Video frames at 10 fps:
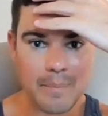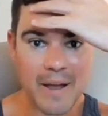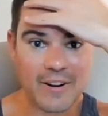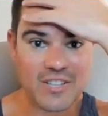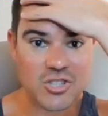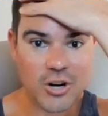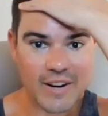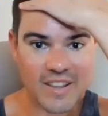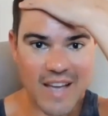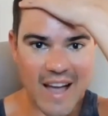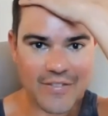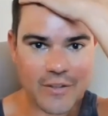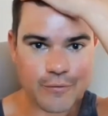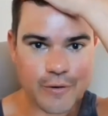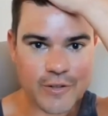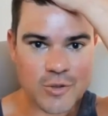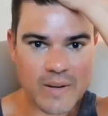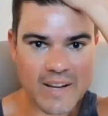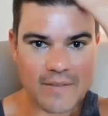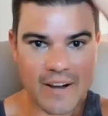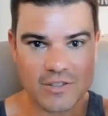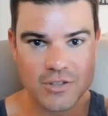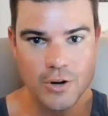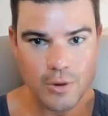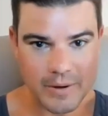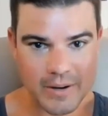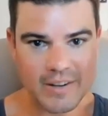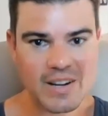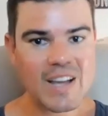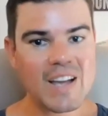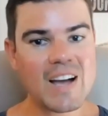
Mary's starting that the first week of October.